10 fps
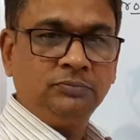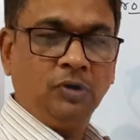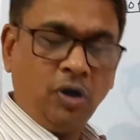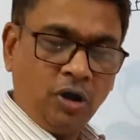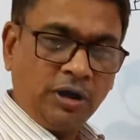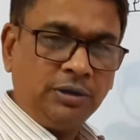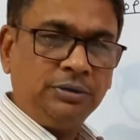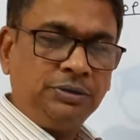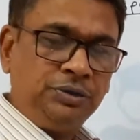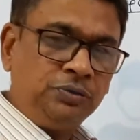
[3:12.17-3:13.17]
or
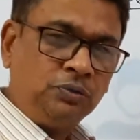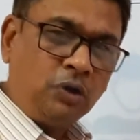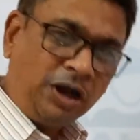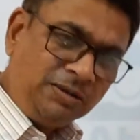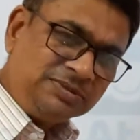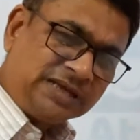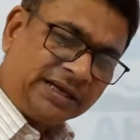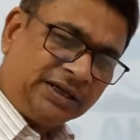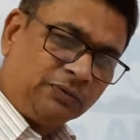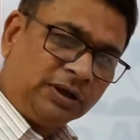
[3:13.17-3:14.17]
two columns are
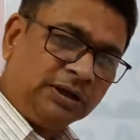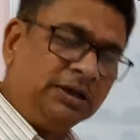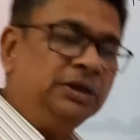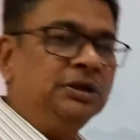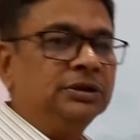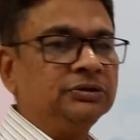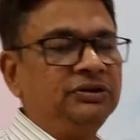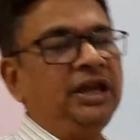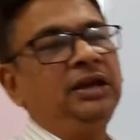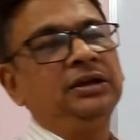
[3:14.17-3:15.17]
equal,
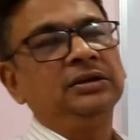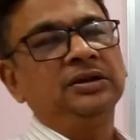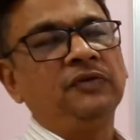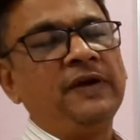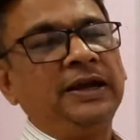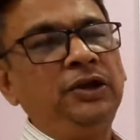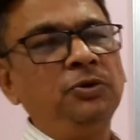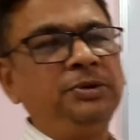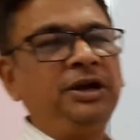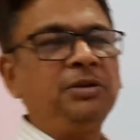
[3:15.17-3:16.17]
then the value
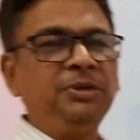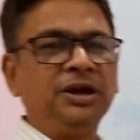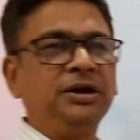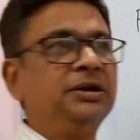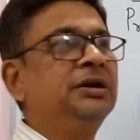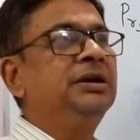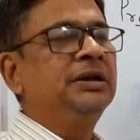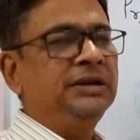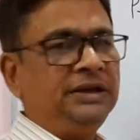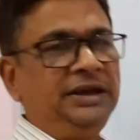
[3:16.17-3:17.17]
of determinant
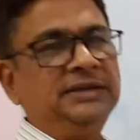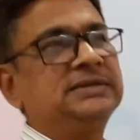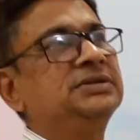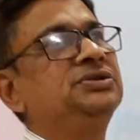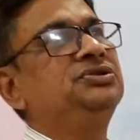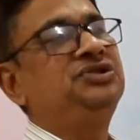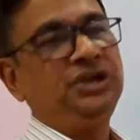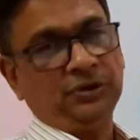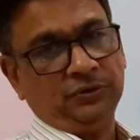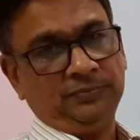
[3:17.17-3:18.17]
is
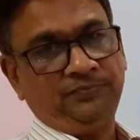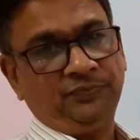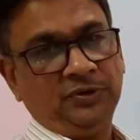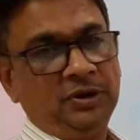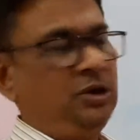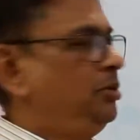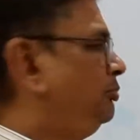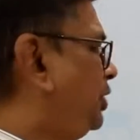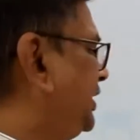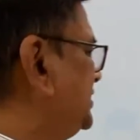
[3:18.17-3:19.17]
0.
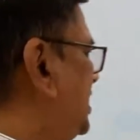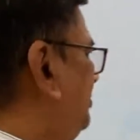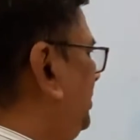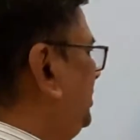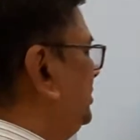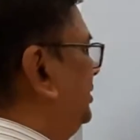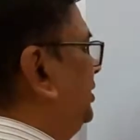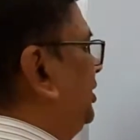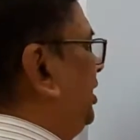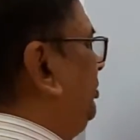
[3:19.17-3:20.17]
For example,
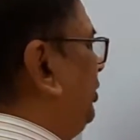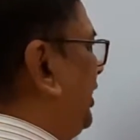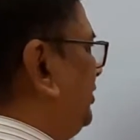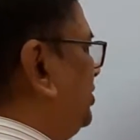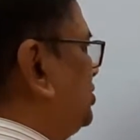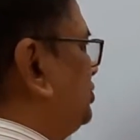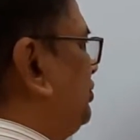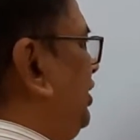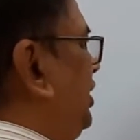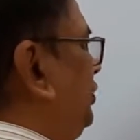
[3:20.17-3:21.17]
if you take this
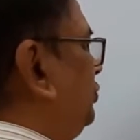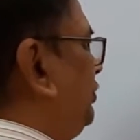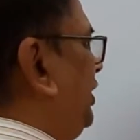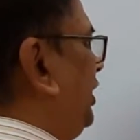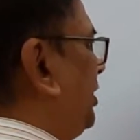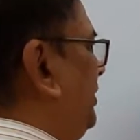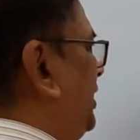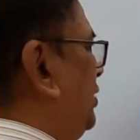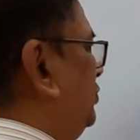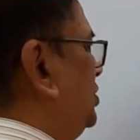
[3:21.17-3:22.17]
3 into 3 determinant
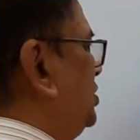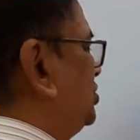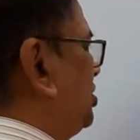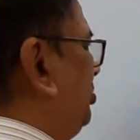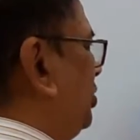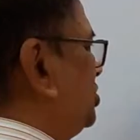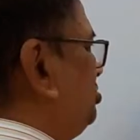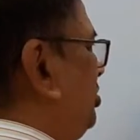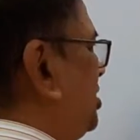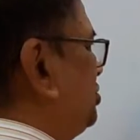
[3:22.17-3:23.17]
now,
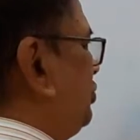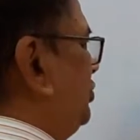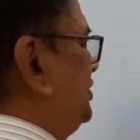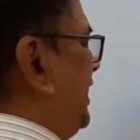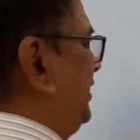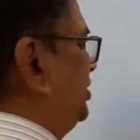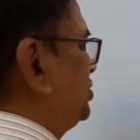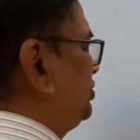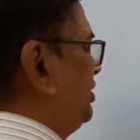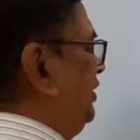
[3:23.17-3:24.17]
suppose first row is like
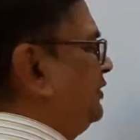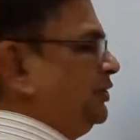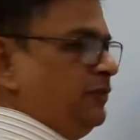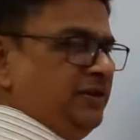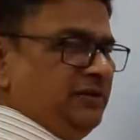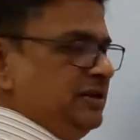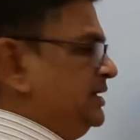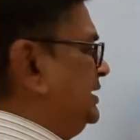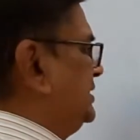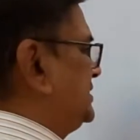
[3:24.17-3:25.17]
this 3 1 1,
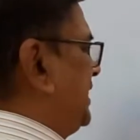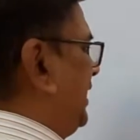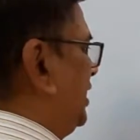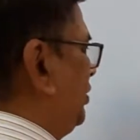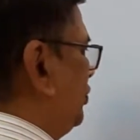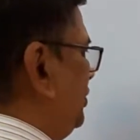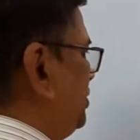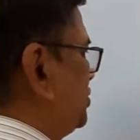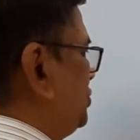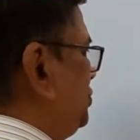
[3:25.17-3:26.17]
second row
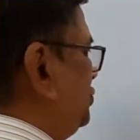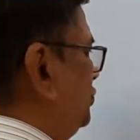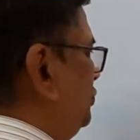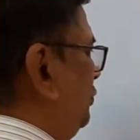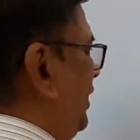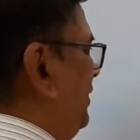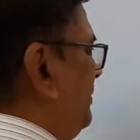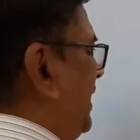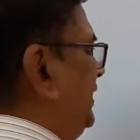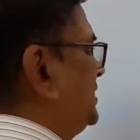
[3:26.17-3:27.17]
is 2 1
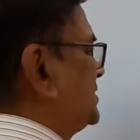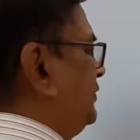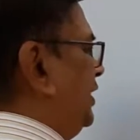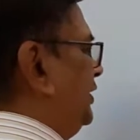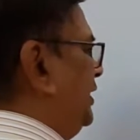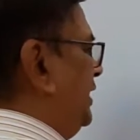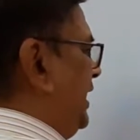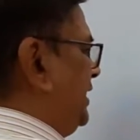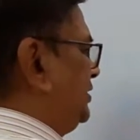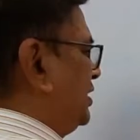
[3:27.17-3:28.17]
minus 1,
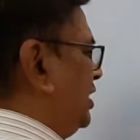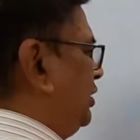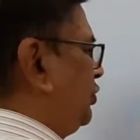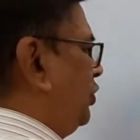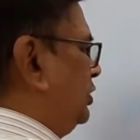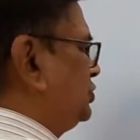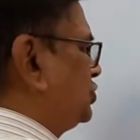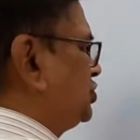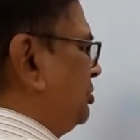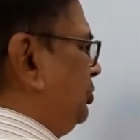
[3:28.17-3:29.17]
and third row
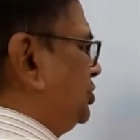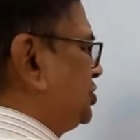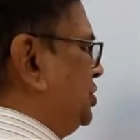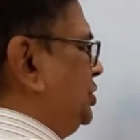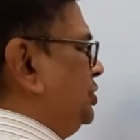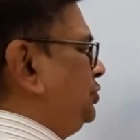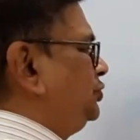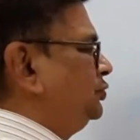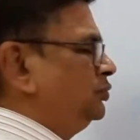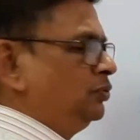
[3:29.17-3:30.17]
also suppose
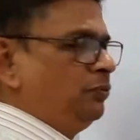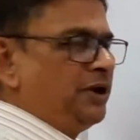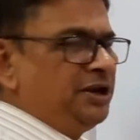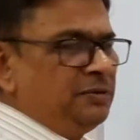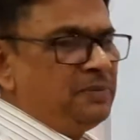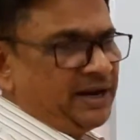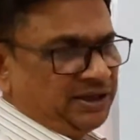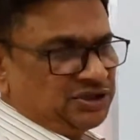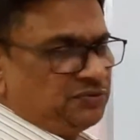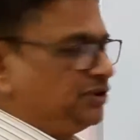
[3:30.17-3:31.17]
2 1
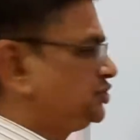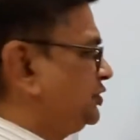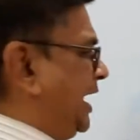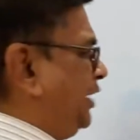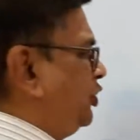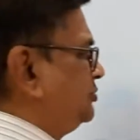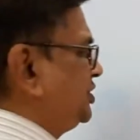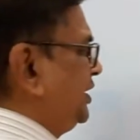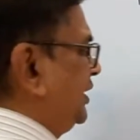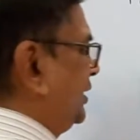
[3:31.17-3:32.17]
minus 1. So can you
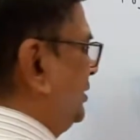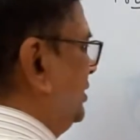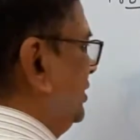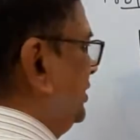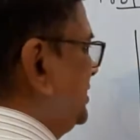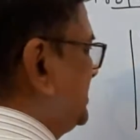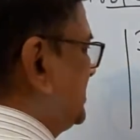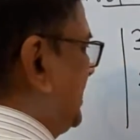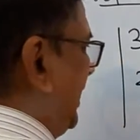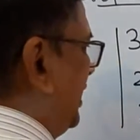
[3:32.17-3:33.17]
observe here,
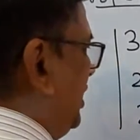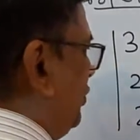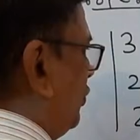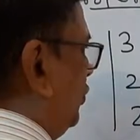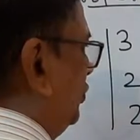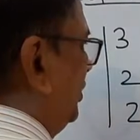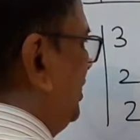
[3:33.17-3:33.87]
second row